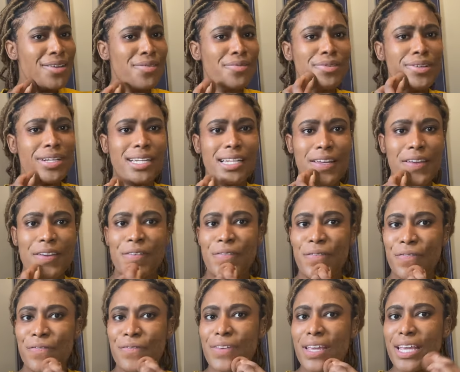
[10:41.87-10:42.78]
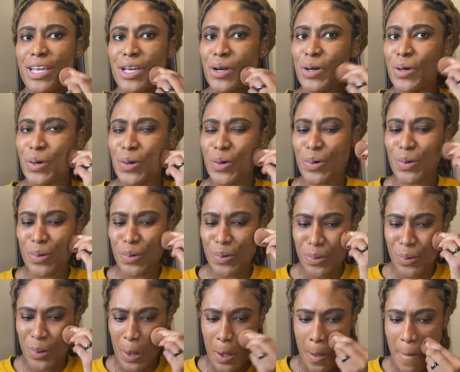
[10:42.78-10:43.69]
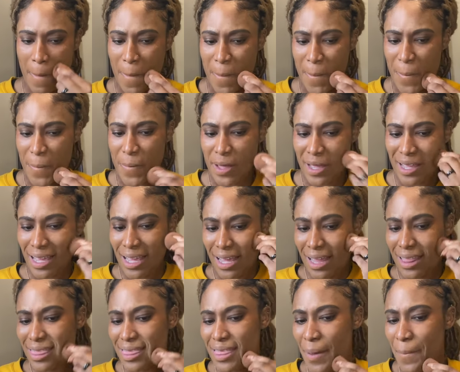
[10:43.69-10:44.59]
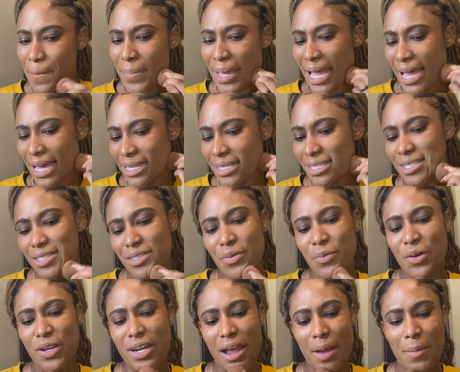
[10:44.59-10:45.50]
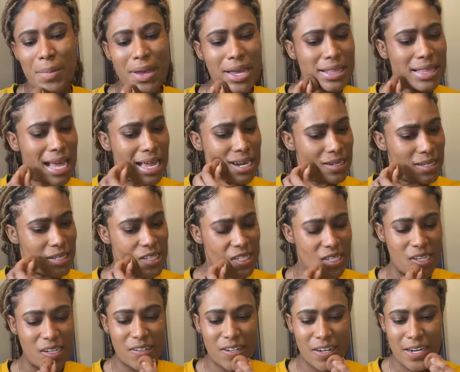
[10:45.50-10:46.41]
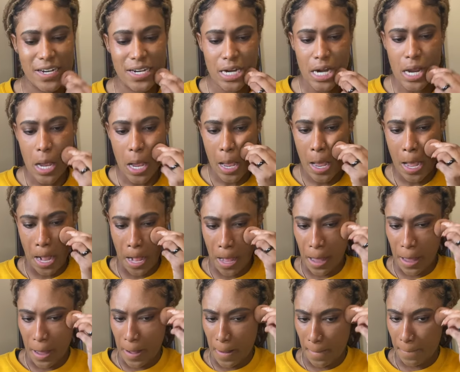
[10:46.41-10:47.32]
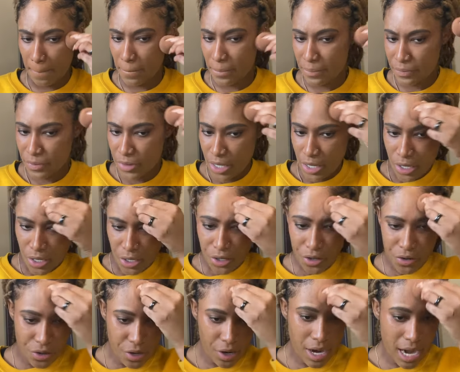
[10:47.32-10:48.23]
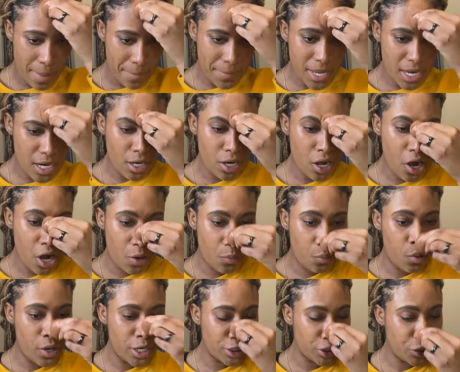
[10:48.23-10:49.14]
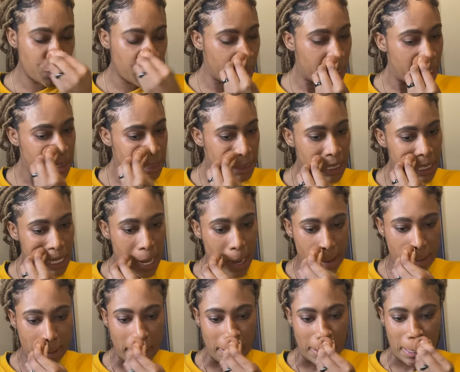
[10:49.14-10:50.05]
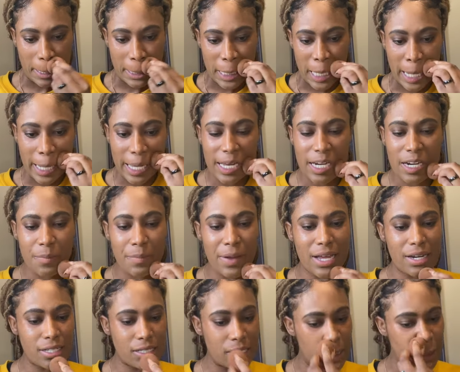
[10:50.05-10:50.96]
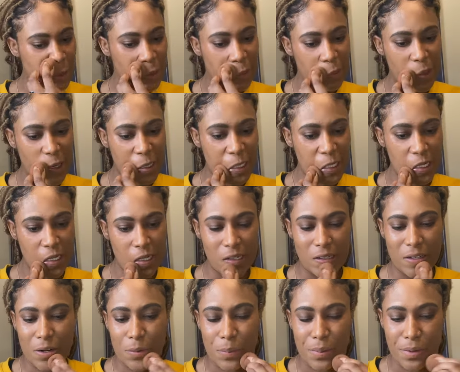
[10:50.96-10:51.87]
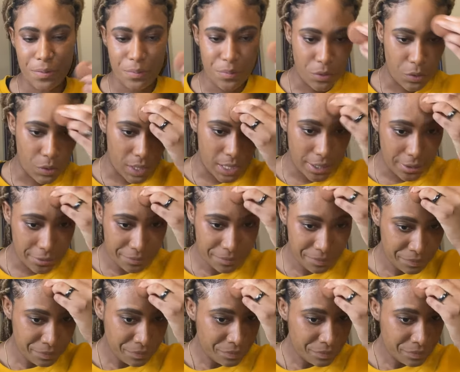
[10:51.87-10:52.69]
really feel the best when I made that decision. You know what I mean? Or once you get to like thinking about a situation a little bit more,